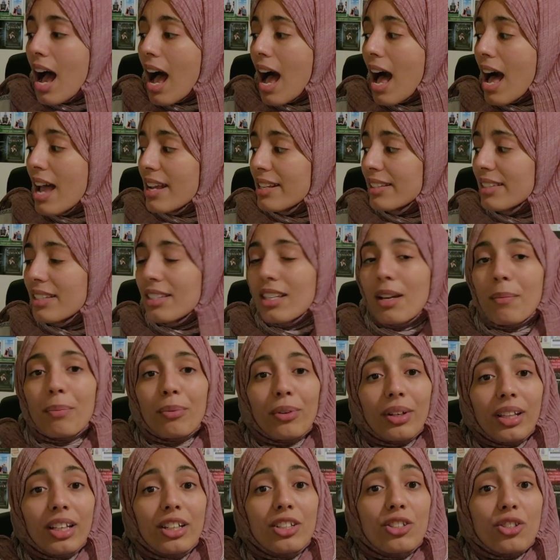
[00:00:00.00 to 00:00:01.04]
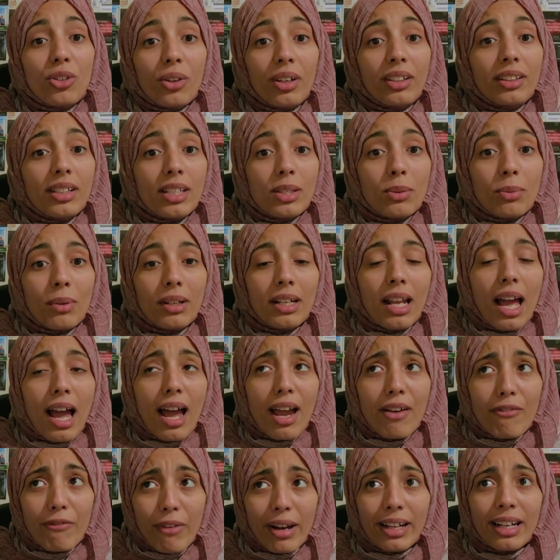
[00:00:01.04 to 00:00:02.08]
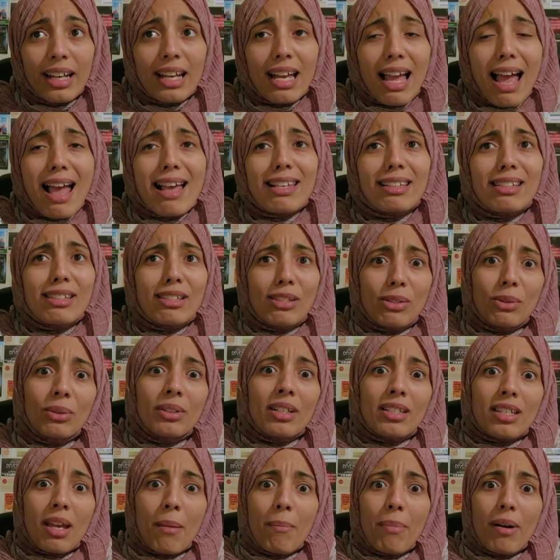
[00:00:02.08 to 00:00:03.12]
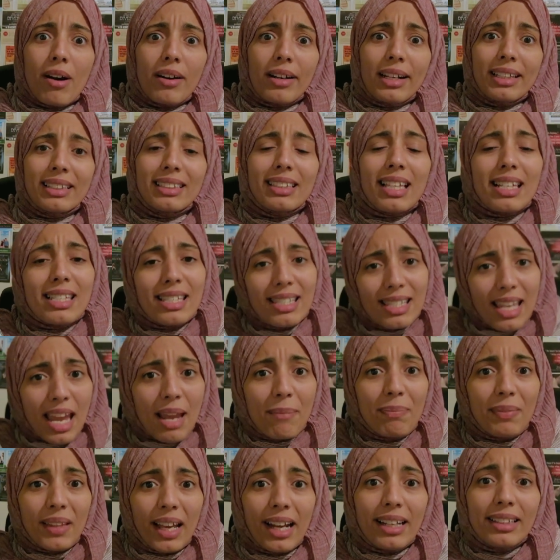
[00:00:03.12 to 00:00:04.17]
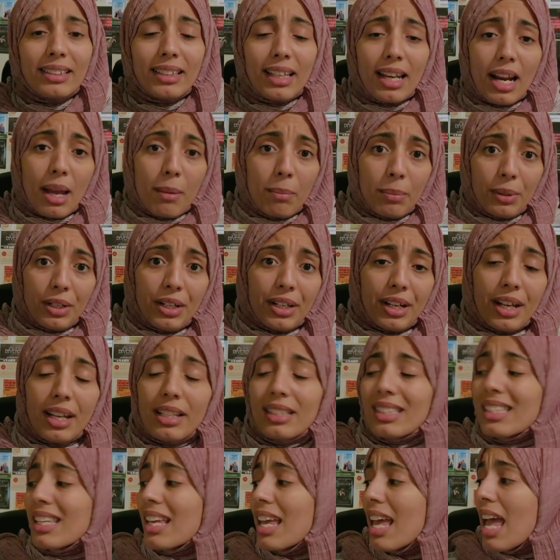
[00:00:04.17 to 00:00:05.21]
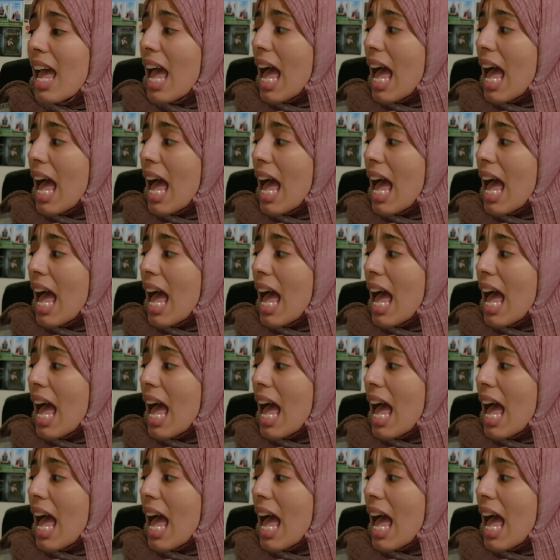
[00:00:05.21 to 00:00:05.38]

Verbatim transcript: I ended up really enjoying this one. I read it as soon as I bought it, the same night that I bought it.